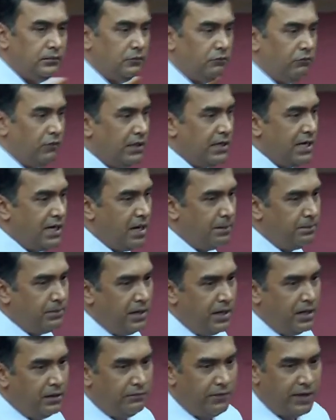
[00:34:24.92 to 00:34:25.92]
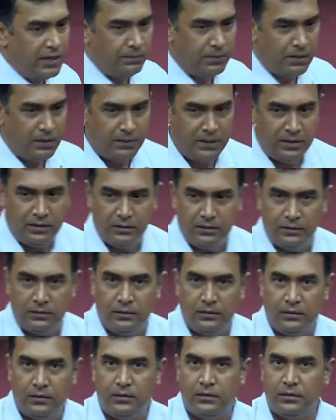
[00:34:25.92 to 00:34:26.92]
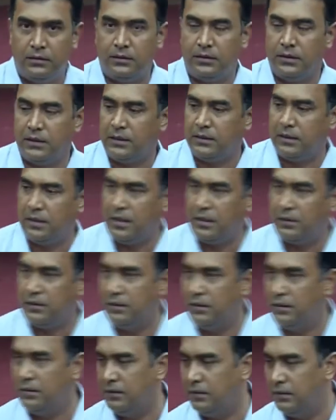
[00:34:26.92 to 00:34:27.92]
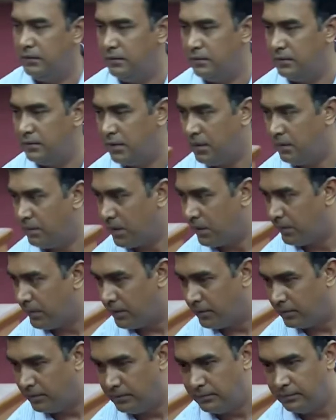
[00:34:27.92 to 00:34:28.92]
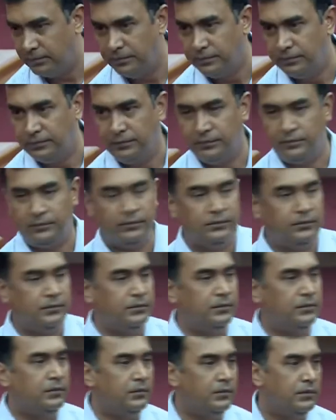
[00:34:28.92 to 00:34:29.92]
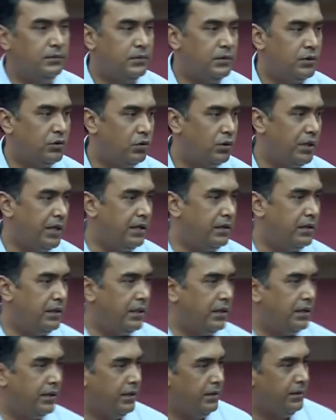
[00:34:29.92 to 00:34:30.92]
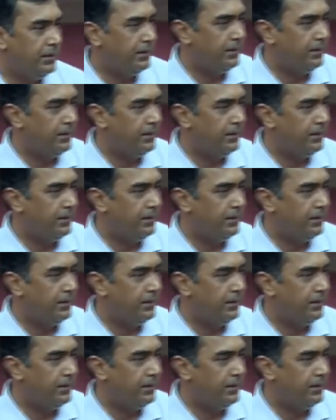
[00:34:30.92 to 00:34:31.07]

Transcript: one adapter at 5 prime end, the other at the 3 prime end. So, take DNA,